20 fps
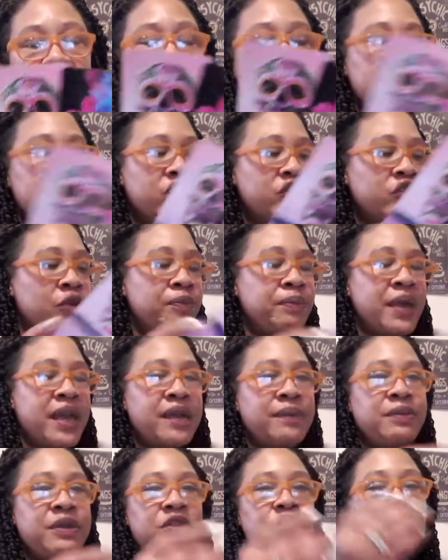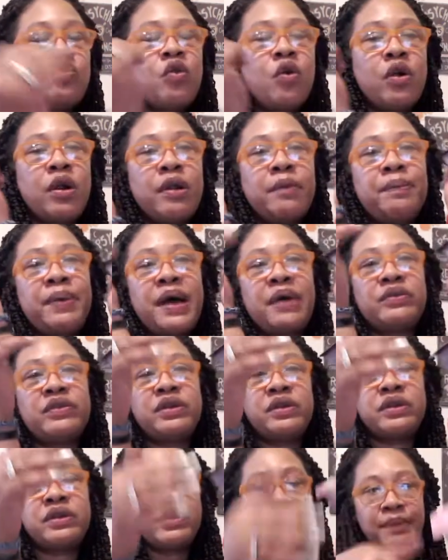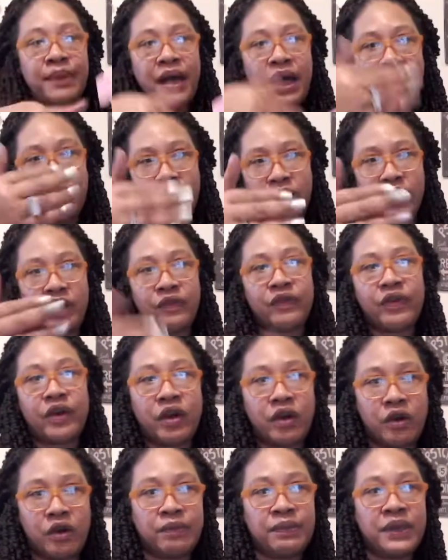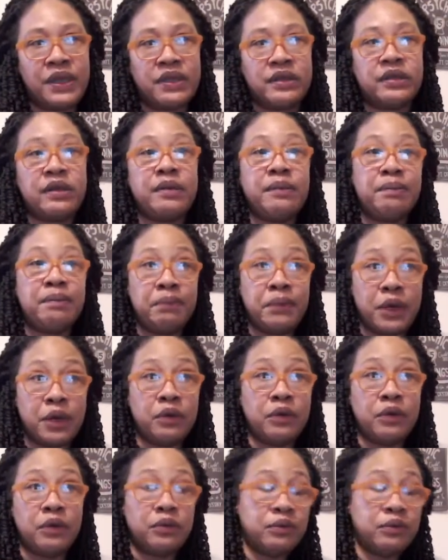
So maybe you are about to come out of hermit mode.